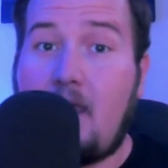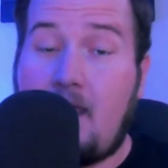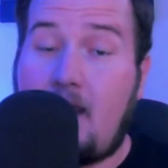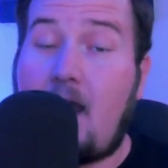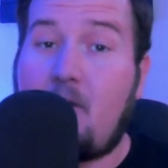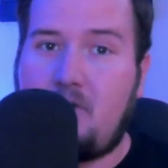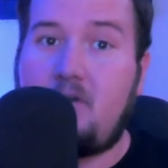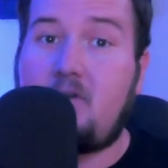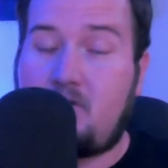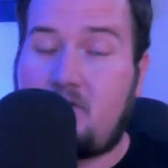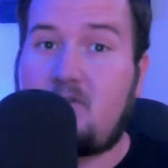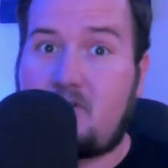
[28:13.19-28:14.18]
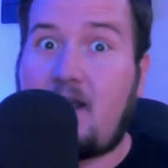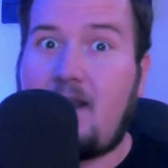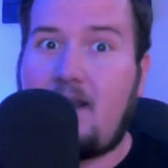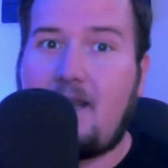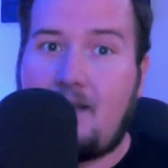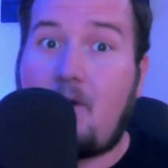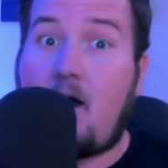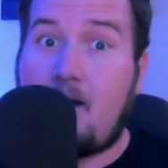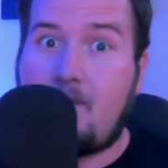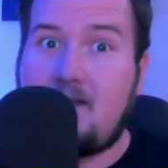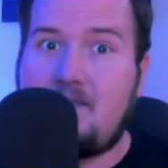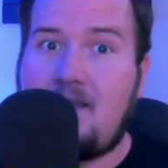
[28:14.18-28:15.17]
and I would try to get him on
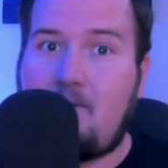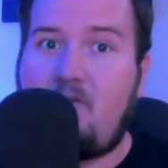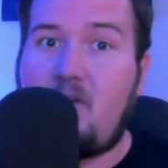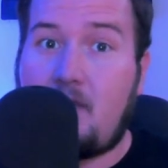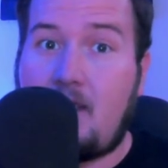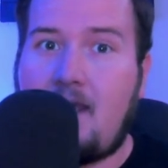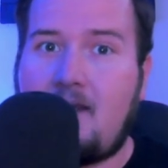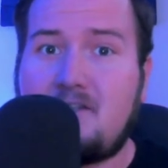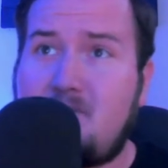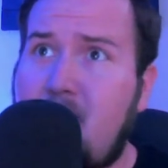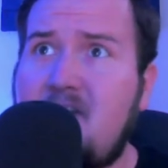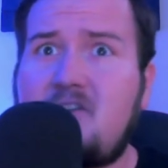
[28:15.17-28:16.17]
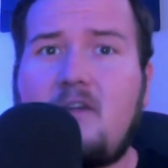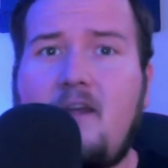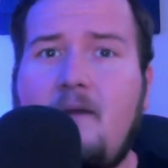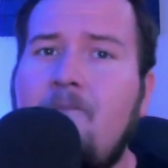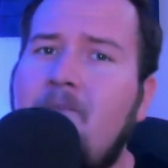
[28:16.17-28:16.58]
my team if you can, especially